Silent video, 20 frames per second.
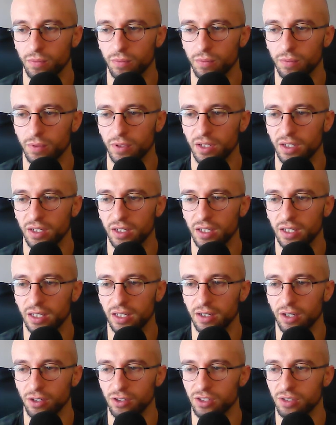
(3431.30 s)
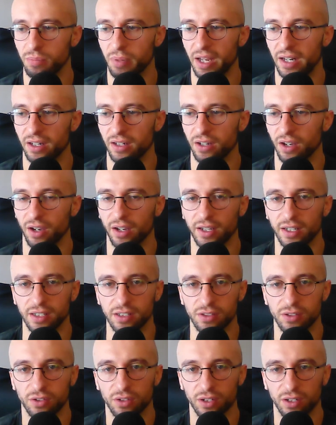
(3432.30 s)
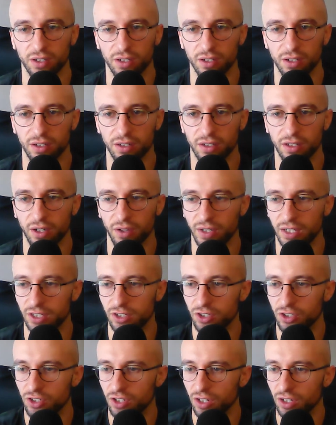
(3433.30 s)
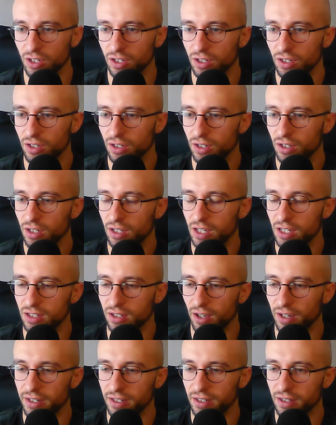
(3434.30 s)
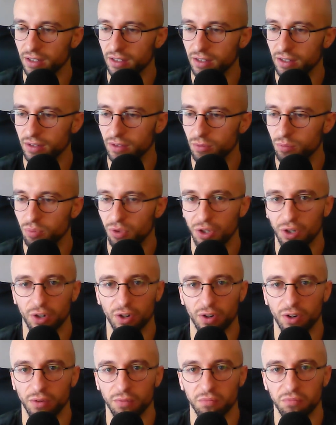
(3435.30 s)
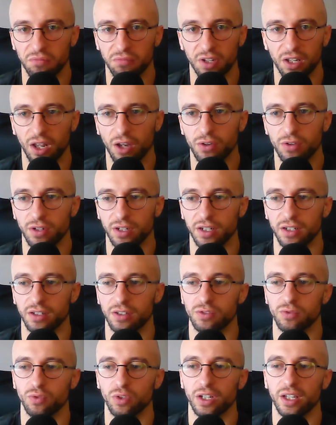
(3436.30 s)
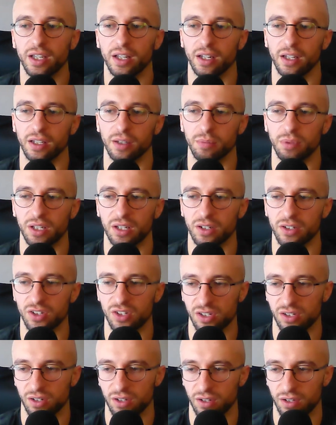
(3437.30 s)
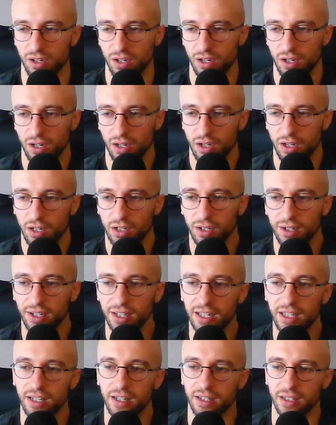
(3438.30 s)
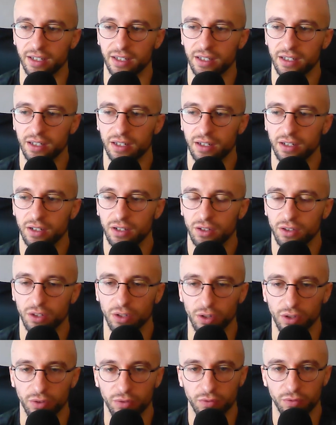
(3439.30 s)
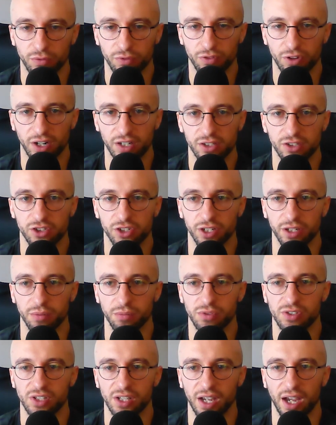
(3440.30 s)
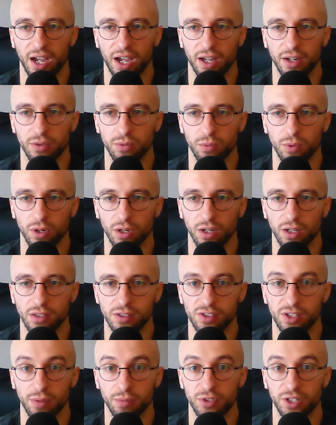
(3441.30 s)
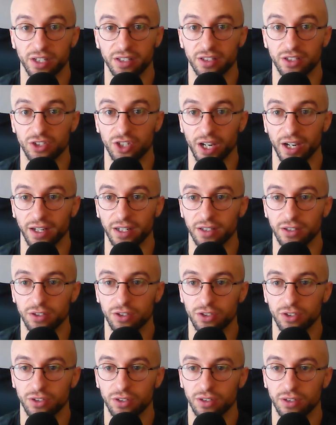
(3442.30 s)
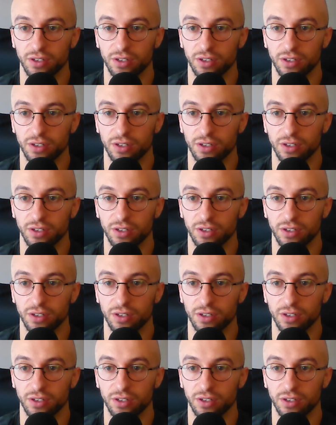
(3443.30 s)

when he goes to bed at night, he's not going to. You know, he's just going to. It's like pure loneliness, really, because clearly the friendships he had were subject to change